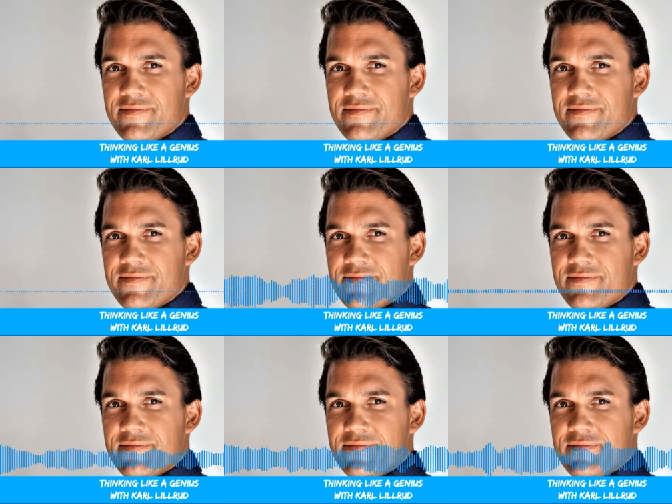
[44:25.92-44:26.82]
after
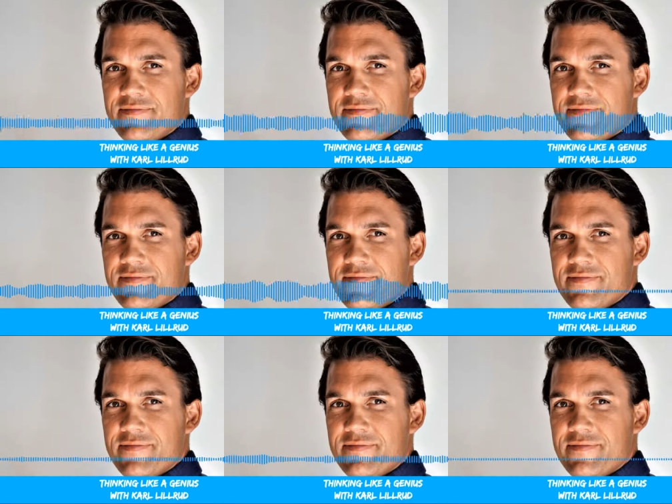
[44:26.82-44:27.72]
a while, you learn how to
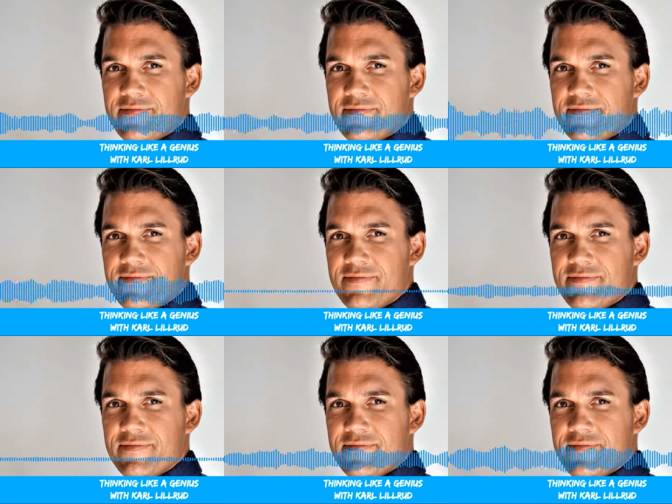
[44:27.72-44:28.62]
control that and
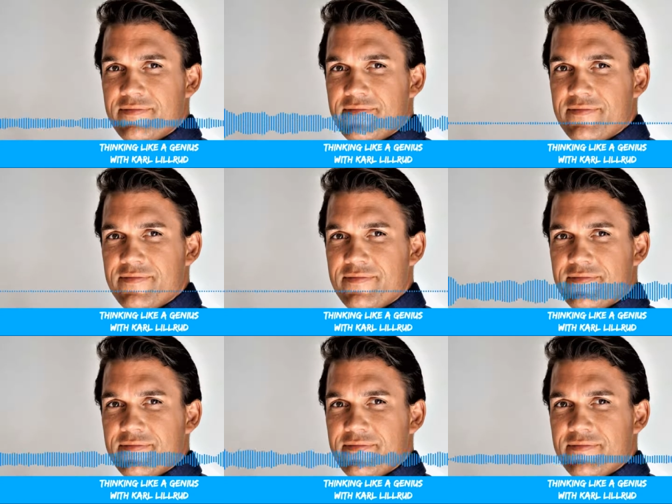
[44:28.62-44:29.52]
so on. But
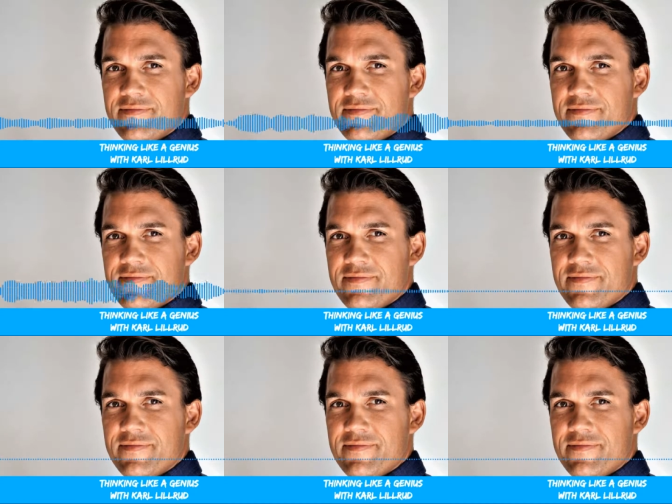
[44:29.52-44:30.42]
uh, let's not
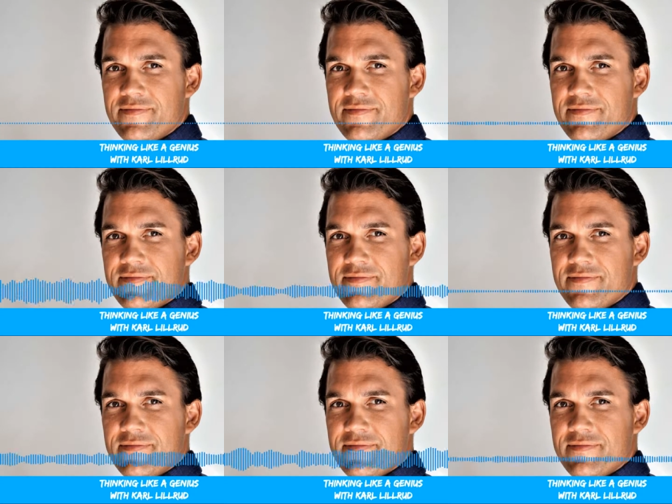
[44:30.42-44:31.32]
go into
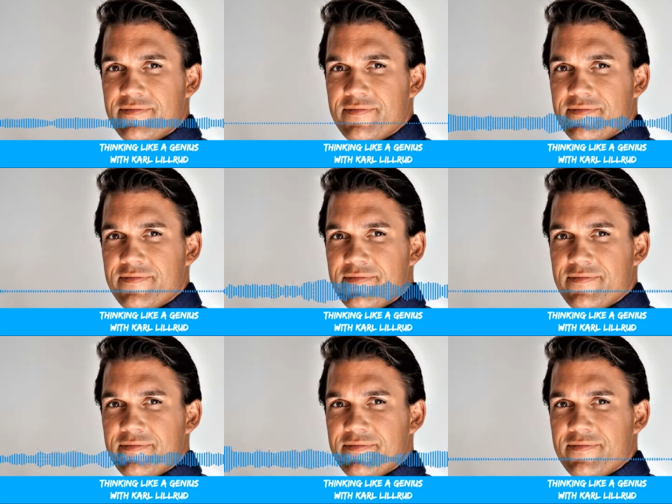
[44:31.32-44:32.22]
those details right
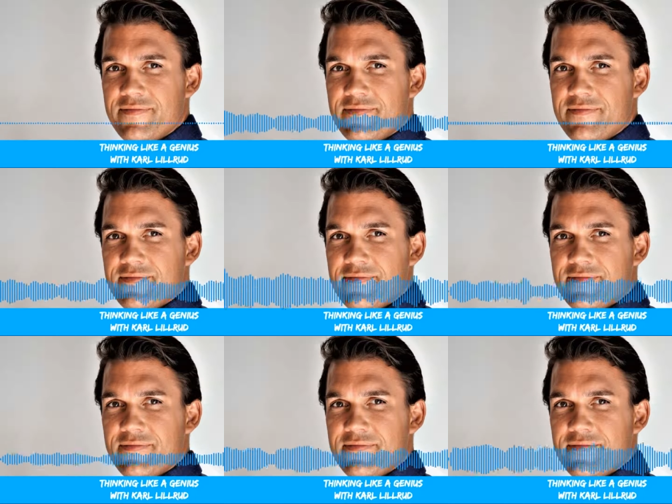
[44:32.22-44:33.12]
now. But what I
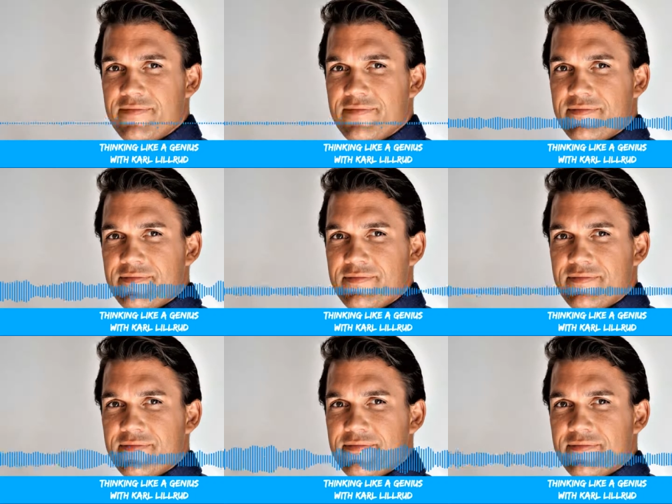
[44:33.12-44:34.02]
want to
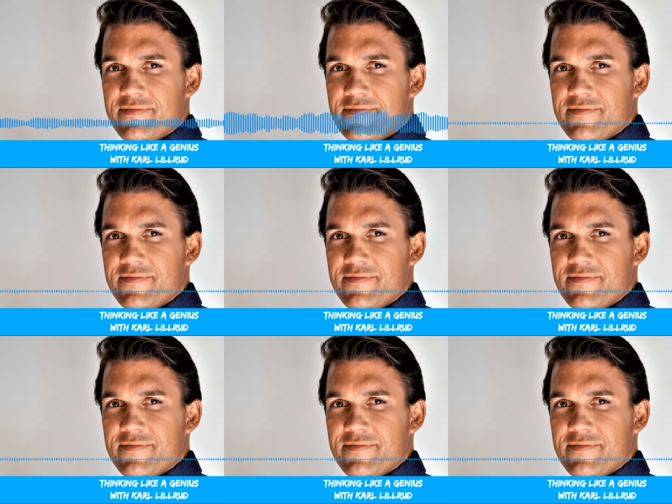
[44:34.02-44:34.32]
say is that